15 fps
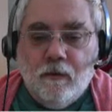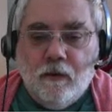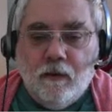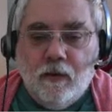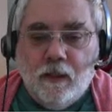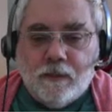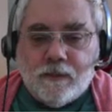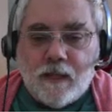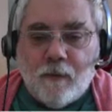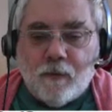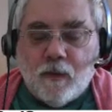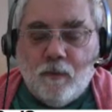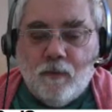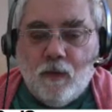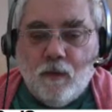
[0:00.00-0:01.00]
a top
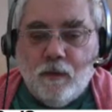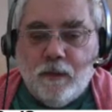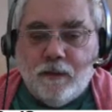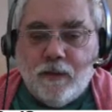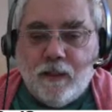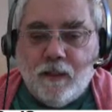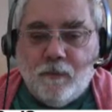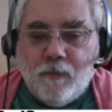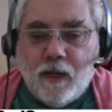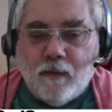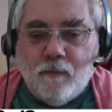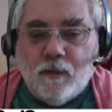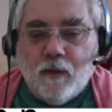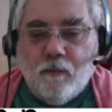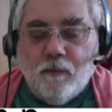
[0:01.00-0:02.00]
component and a
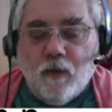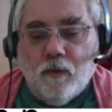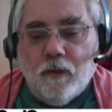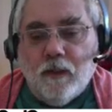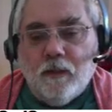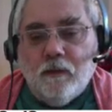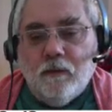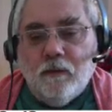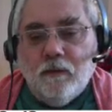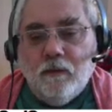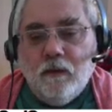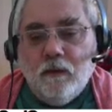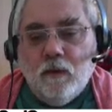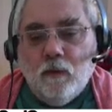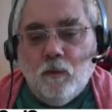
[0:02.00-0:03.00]
bottom component,
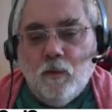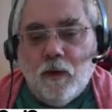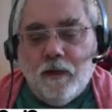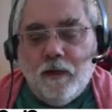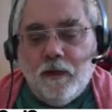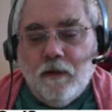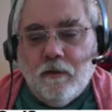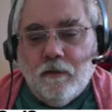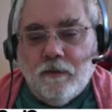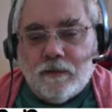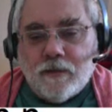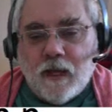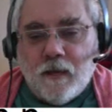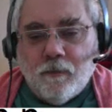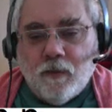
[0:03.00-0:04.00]
where here the
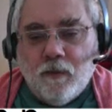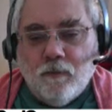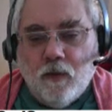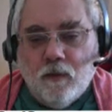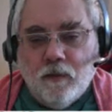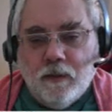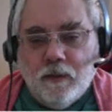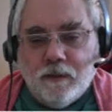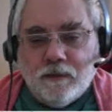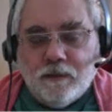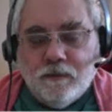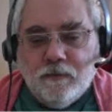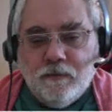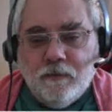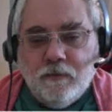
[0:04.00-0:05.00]
top component
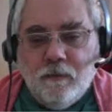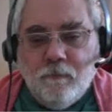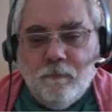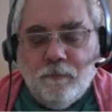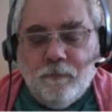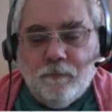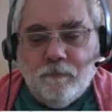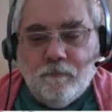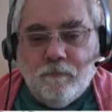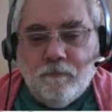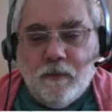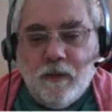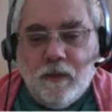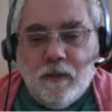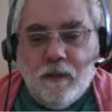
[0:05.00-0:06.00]

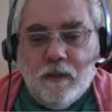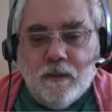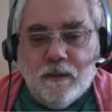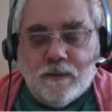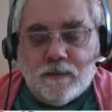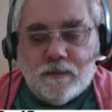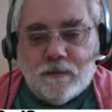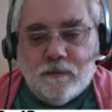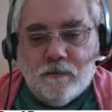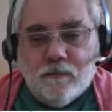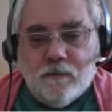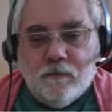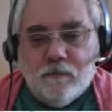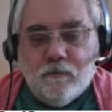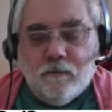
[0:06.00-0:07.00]
is
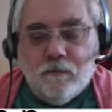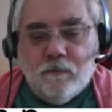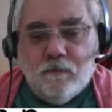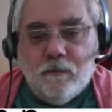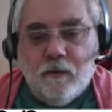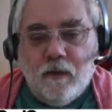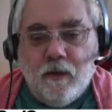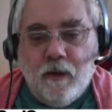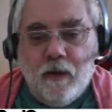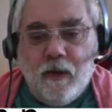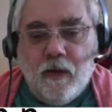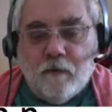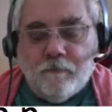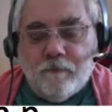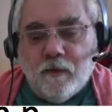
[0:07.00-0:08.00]

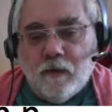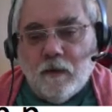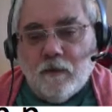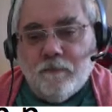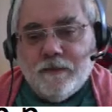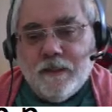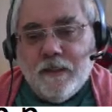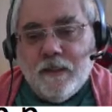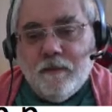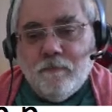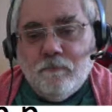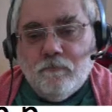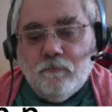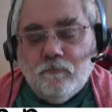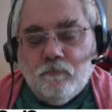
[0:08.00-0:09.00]
alpha of t,
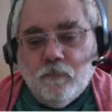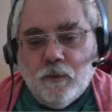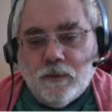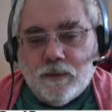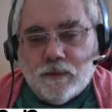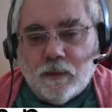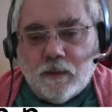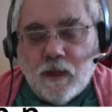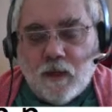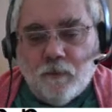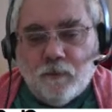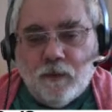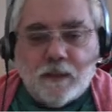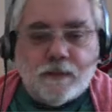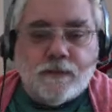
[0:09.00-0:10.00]
which is a
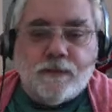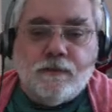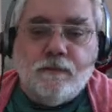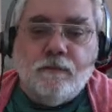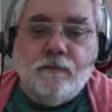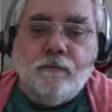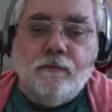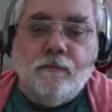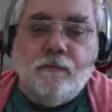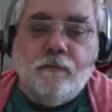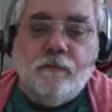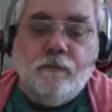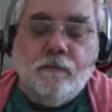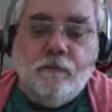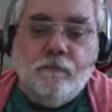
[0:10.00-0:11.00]
complex
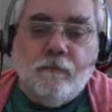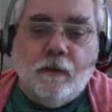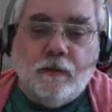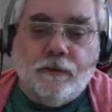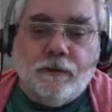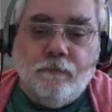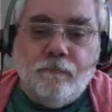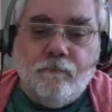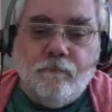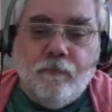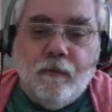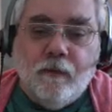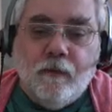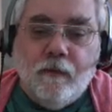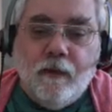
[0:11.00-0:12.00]
function,
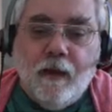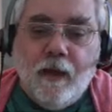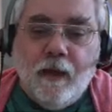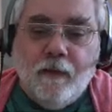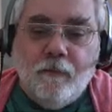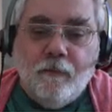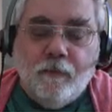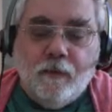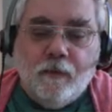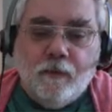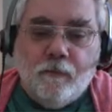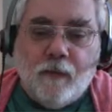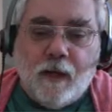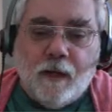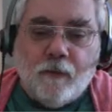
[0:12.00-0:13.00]
and the
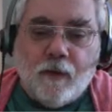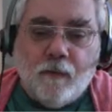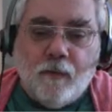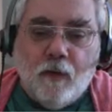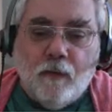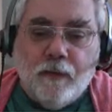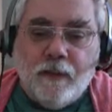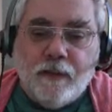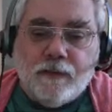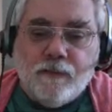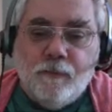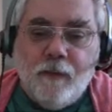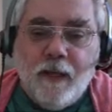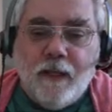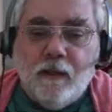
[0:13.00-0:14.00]
bottom component is
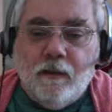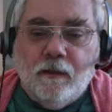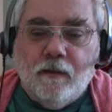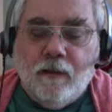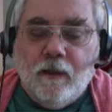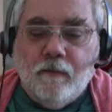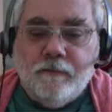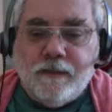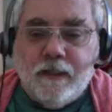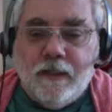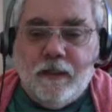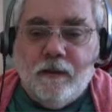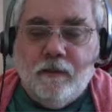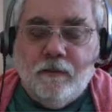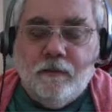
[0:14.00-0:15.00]
beta of
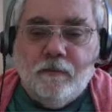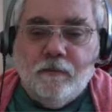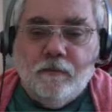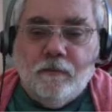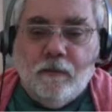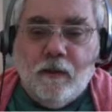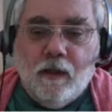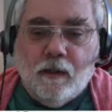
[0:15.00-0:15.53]
t, a